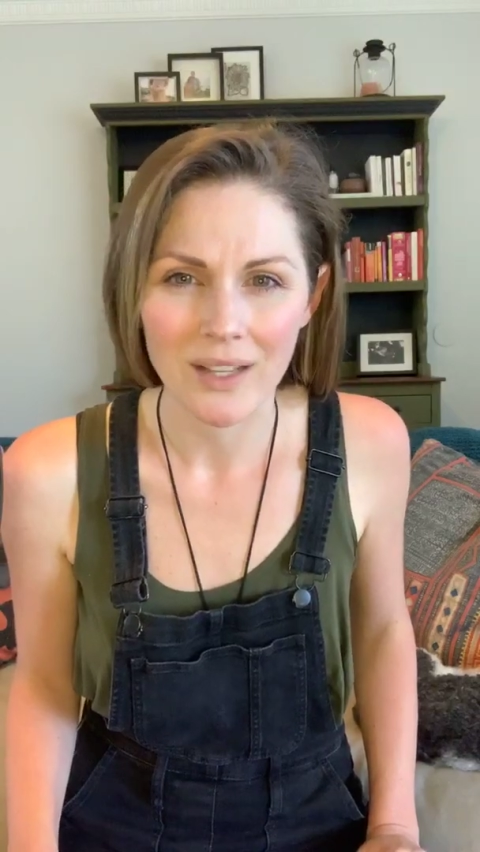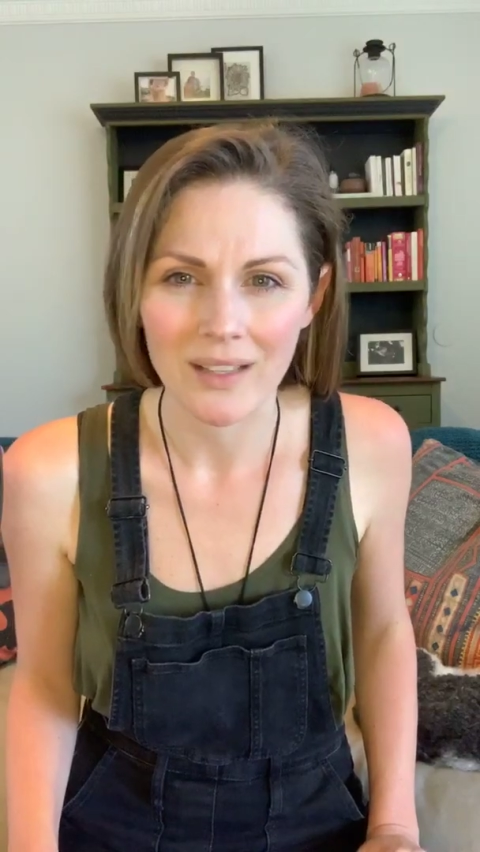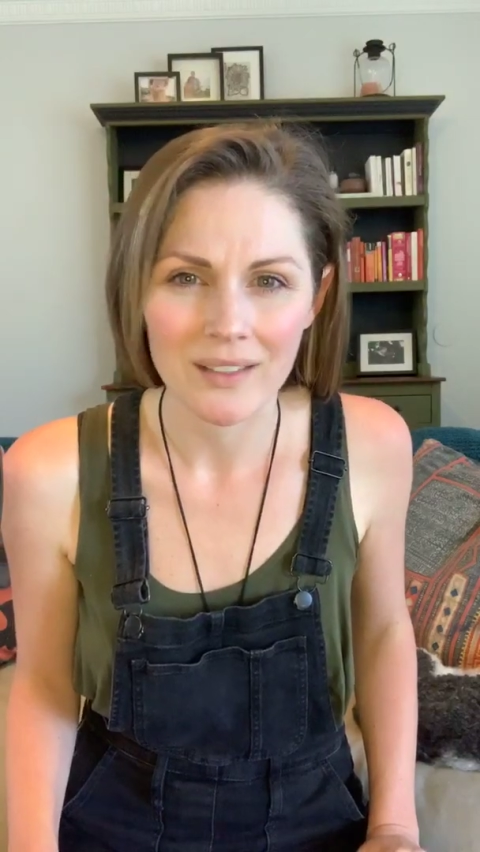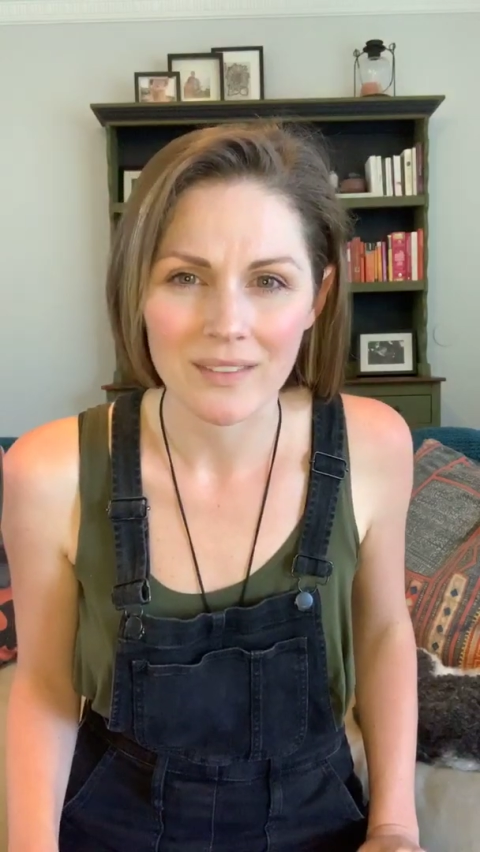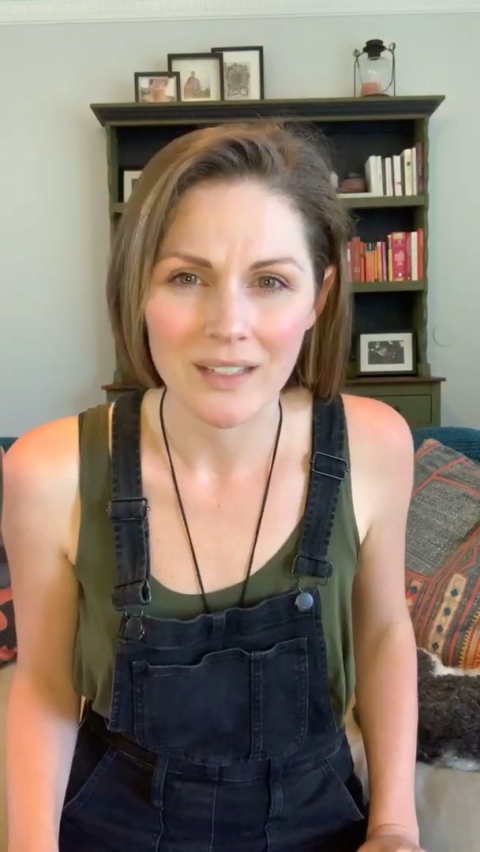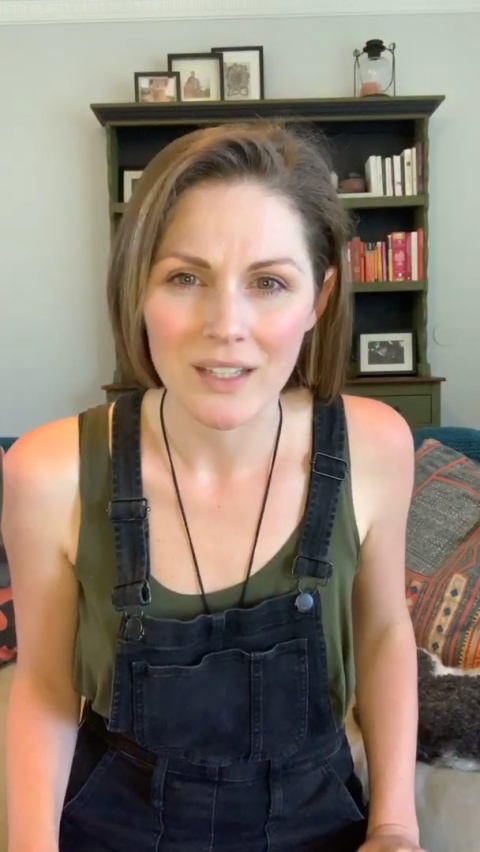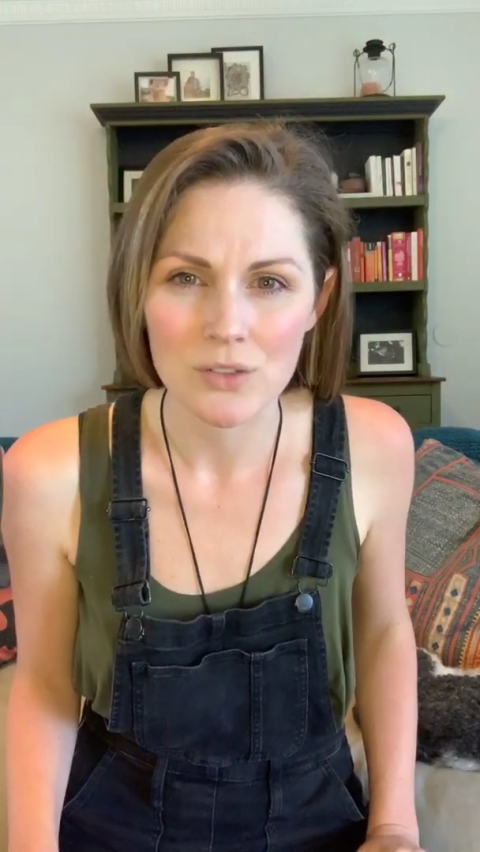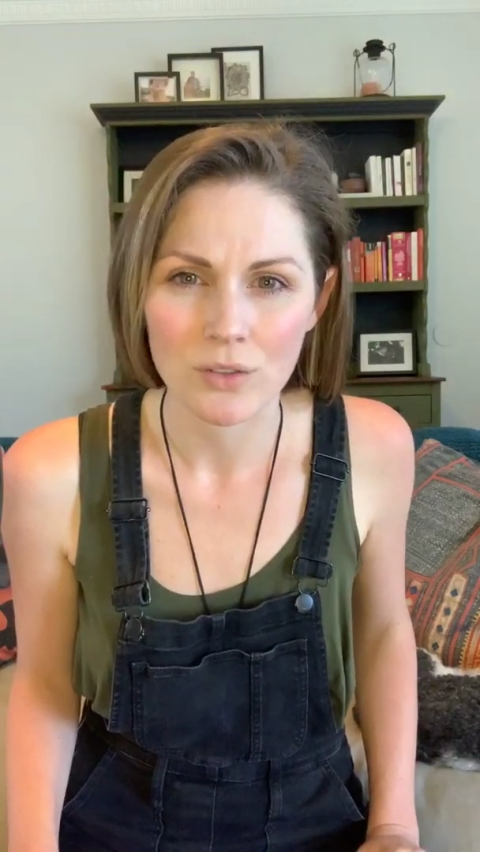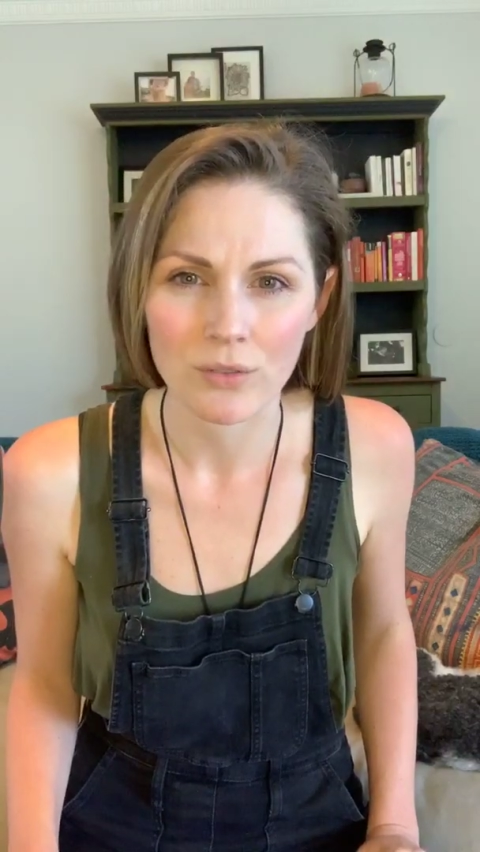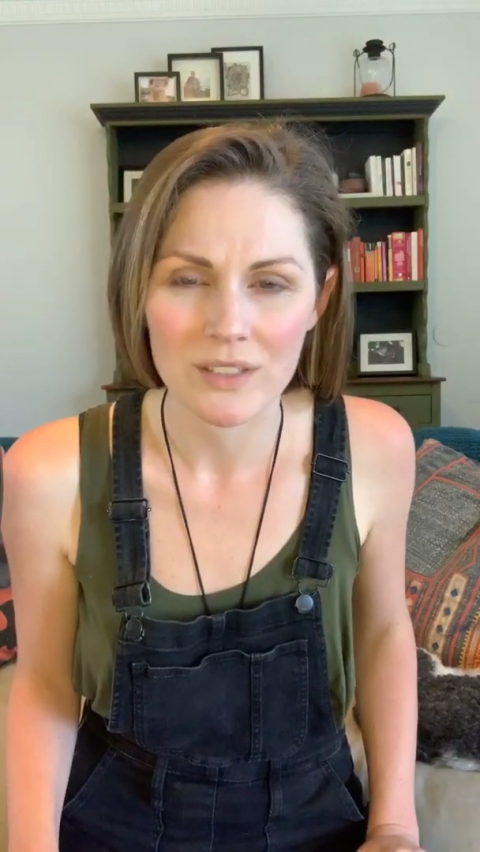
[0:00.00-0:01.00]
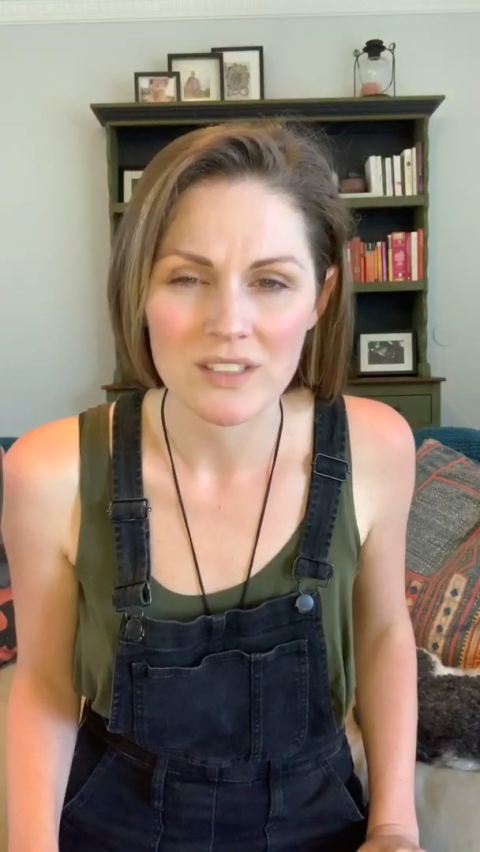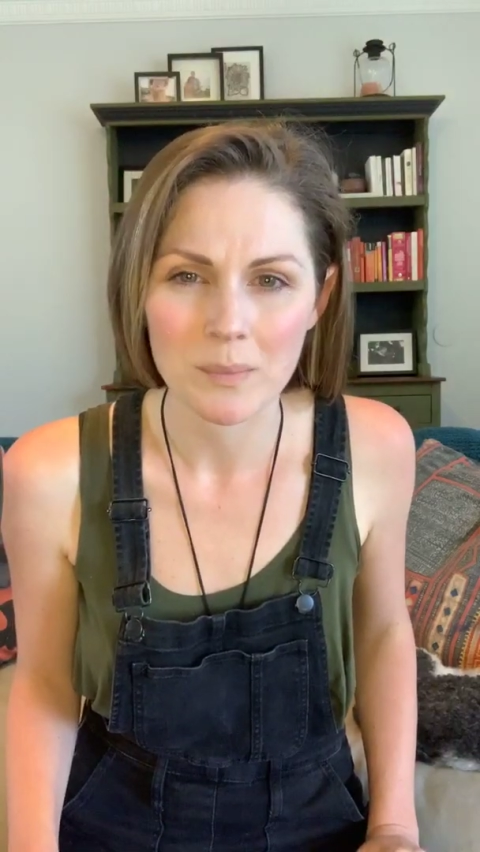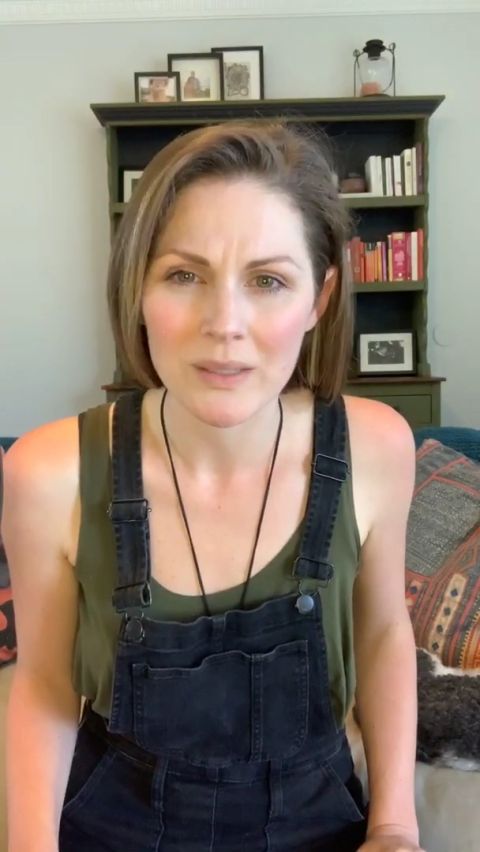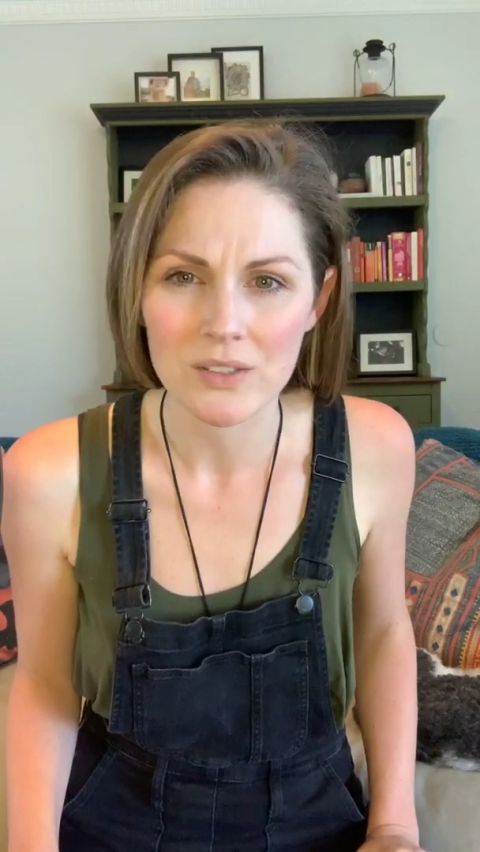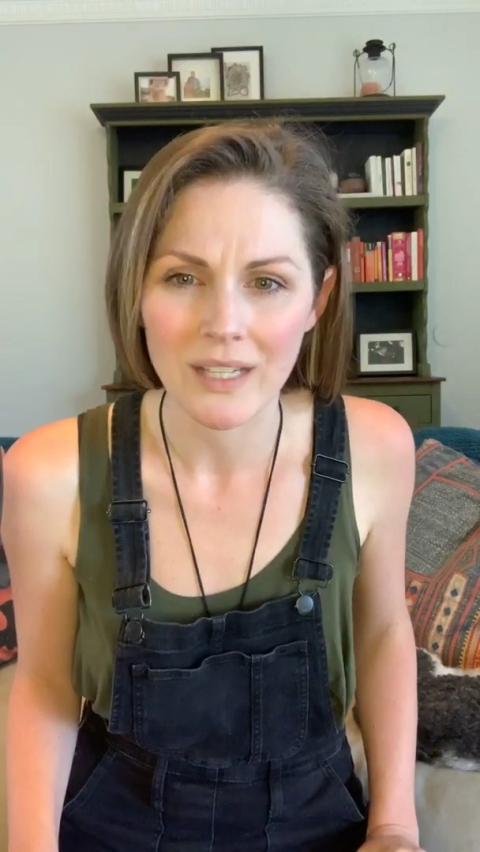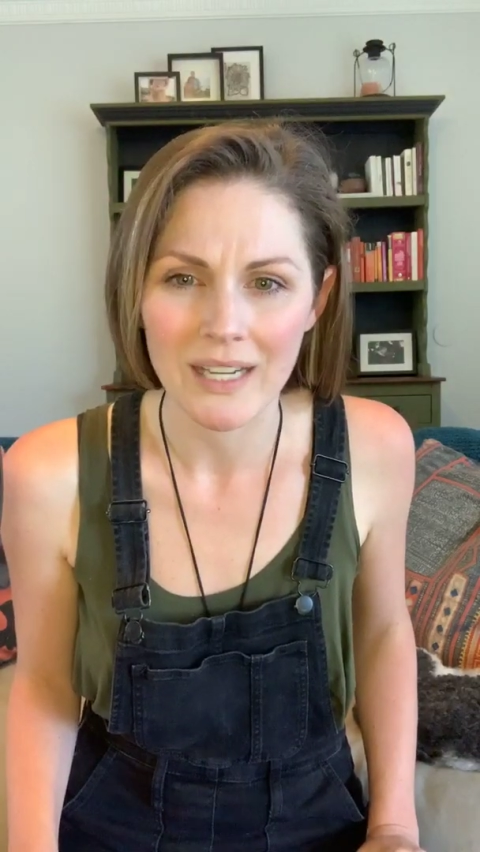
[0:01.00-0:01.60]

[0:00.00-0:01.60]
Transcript: I like the natural voice, especially